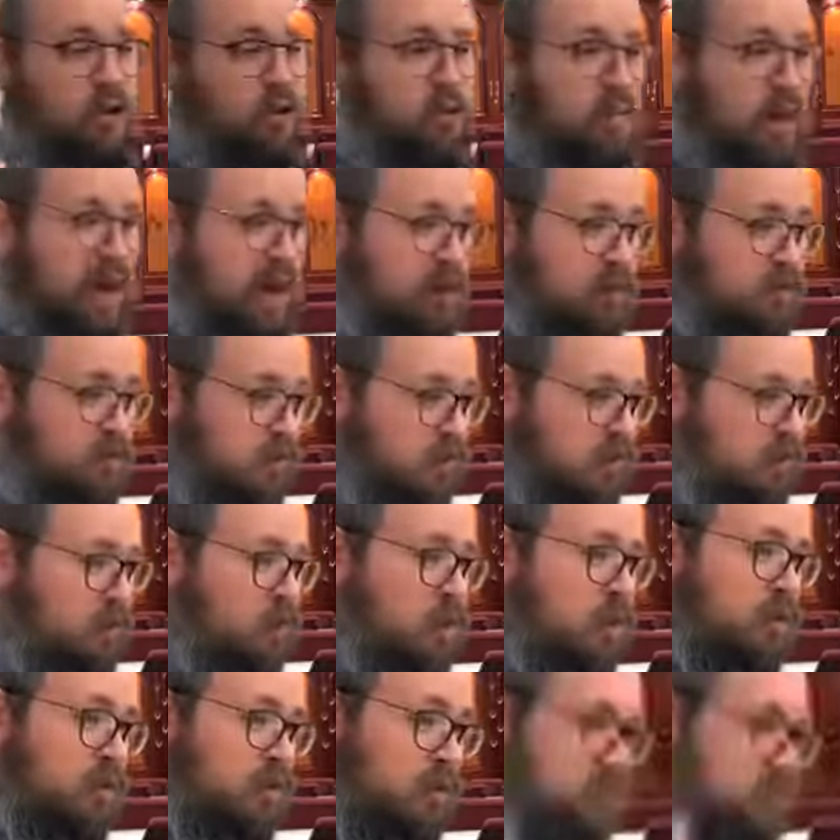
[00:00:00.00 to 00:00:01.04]
the barrel full of
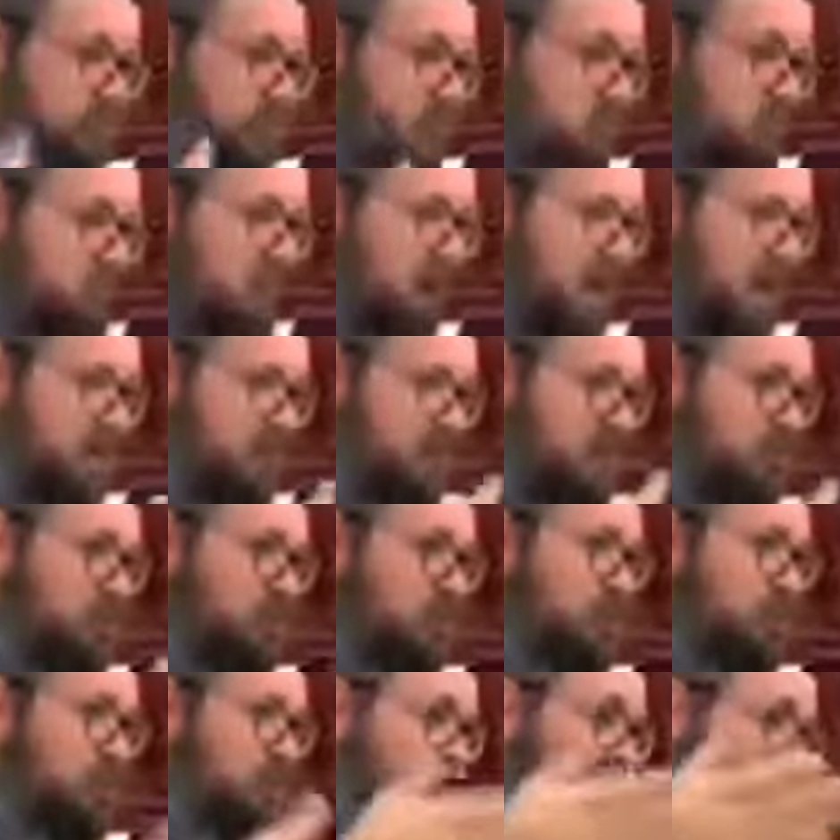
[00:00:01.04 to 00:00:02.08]
water, corresponds
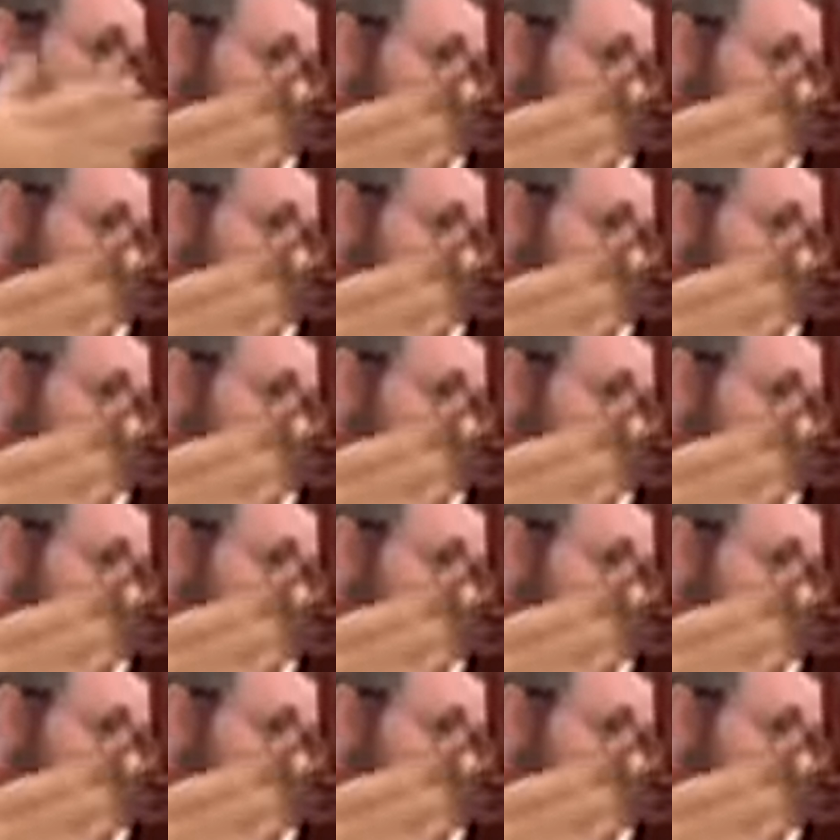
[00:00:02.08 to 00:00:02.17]
to